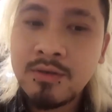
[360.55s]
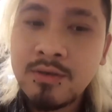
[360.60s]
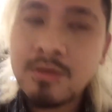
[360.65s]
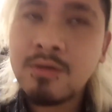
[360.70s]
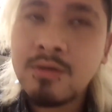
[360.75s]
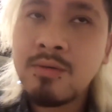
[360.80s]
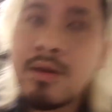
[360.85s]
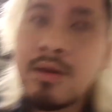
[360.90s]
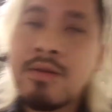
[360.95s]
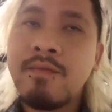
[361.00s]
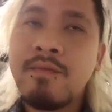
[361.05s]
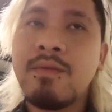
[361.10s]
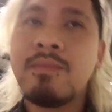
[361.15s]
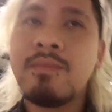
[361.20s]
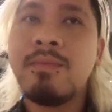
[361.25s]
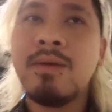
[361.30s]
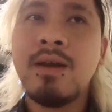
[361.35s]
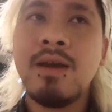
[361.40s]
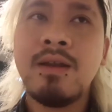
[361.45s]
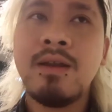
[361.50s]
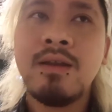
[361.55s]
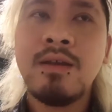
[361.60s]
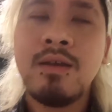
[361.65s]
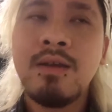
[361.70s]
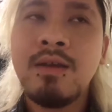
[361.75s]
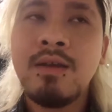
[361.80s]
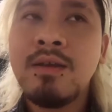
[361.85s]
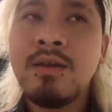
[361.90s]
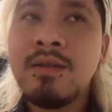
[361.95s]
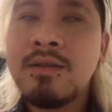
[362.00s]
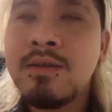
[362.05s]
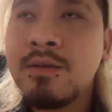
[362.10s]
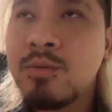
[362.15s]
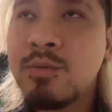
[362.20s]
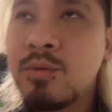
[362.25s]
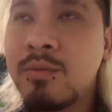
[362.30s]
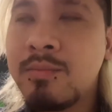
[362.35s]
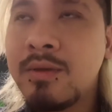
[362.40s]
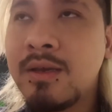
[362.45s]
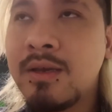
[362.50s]
So right off the bat,
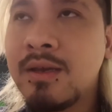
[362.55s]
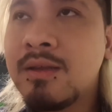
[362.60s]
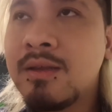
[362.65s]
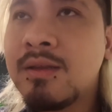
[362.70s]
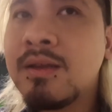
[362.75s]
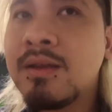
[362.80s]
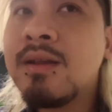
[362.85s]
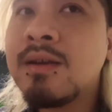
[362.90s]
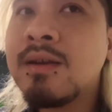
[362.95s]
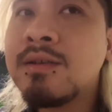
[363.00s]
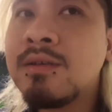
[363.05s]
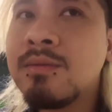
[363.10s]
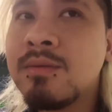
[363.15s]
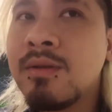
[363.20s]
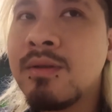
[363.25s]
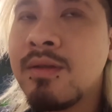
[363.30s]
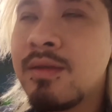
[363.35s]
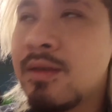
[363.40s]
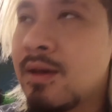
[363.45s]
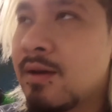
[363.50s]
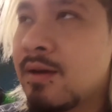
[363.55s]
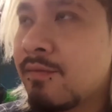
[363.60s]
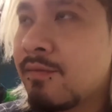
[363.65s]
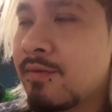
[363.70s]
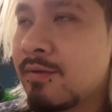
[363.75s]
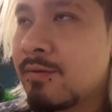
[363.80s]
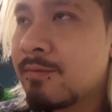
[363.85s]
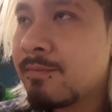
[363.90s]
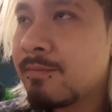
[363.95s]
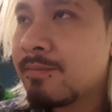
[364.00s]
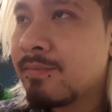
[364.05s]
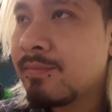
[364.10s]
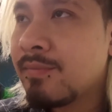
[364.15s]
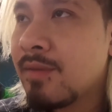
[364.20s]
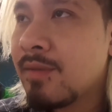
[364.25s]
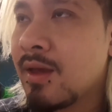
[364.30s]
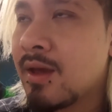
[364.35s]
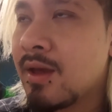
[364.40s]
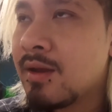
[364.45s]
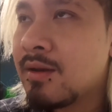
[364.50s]
this would be intellectual theft.
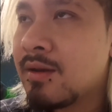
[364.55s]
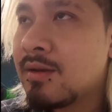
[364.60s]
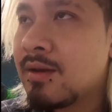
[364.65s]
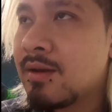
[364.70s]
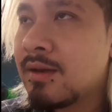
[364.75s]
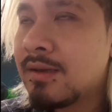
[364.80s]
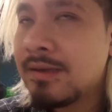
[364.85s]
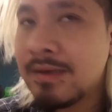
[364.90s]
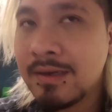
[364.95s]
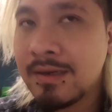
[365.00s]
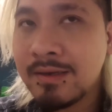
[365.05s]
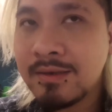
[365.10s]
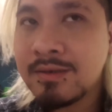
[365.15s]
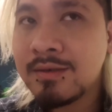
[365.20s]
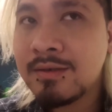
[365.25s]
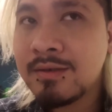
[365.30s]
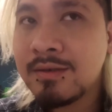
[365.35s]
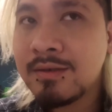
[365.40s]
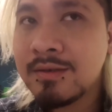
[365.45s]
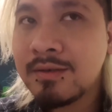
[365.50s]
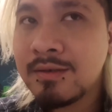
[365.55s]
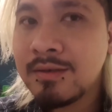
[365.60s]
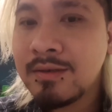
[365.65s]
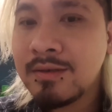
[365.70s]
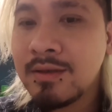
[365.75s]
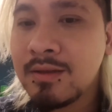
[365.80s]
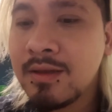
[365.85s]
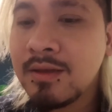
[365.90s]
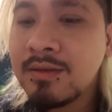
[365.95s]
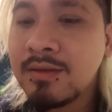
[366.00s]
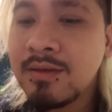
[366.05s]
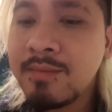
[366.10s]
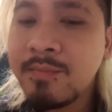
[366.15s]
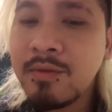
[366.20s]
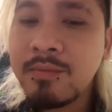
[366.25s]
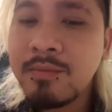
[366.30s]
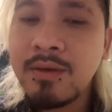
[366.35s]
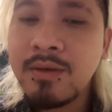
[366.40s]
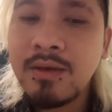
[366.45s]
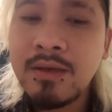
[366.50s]
And yes, they seem
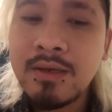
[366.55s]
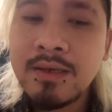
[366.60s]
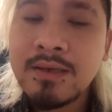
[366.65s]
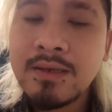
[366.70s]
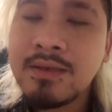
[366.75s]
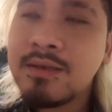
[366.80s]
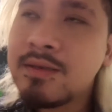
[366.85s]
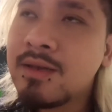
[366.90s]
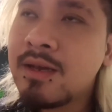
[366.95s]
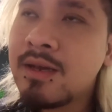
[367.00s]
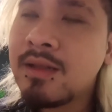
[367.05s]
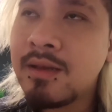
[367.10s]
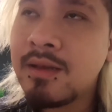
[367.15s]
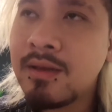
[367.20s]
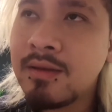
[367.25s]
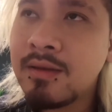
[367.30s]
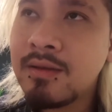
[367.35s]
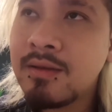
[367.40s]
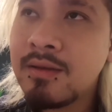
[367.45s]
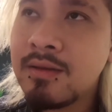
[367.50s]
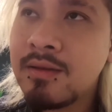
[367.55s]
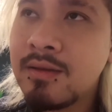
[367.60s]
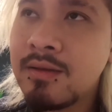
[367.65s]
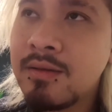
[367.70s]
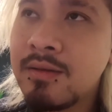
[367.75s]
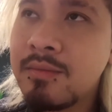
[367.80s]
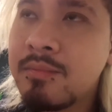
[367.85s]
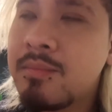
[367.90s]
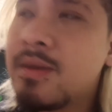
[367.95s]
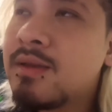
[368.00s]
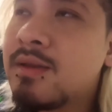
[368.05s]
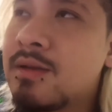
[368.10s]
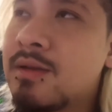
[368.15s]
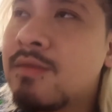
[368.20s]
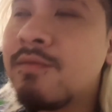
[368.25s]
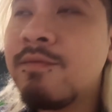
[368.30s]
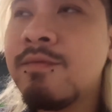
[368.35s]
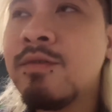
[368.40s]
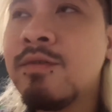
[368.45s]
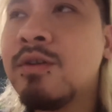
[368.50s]
to be selling bits
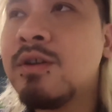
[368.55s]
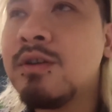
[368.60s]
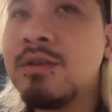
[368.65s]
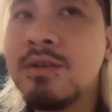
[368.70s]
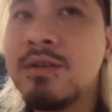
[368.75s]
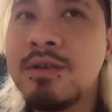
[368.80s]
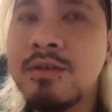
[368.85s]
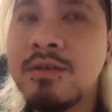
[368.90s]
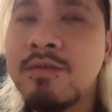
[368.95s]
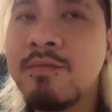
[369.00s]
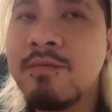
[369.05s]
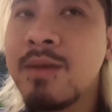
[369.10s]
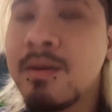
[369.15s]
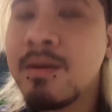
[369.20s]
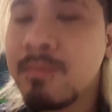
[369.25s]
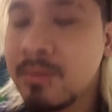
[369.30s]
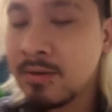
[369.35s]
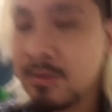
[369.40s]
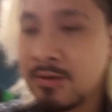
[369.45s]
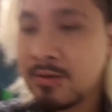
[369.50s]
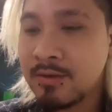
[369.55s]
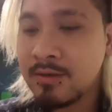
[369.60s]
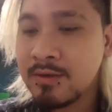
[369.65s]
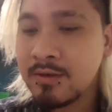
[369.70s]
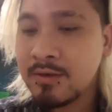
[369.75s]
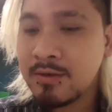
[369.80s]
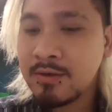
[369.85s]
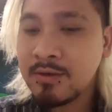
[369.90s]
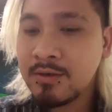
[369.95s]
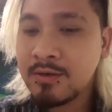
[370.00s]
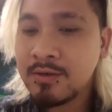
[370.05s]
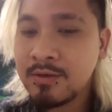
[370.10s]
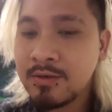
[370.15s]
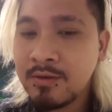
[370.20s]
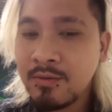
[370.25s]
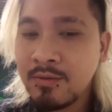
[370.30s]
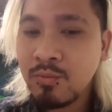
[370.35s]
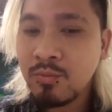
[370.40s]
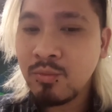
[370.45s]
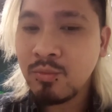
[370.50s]
and footages of my personage,
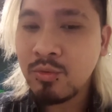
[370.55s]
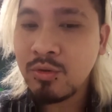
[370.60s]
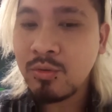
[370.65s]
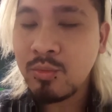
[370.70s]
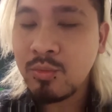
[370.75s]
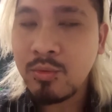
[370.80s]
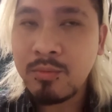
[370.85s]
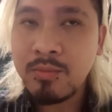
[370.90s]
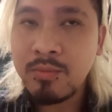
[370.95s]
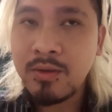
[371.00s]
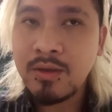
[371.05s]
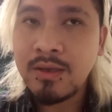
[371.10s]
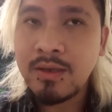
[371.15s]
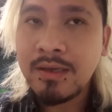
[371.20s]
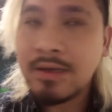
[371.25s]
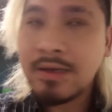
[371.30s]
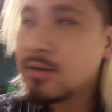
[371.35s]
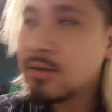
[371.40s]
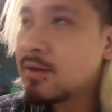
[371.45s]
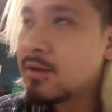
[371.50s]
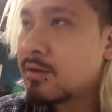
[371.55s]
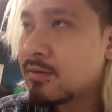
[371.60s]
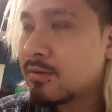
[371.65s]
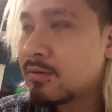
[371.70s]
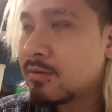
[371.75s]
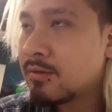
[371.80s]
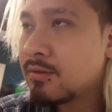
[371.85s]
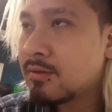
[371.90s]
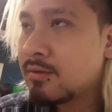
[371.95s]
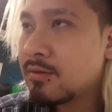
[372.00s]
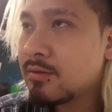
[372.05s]
which would be illegal.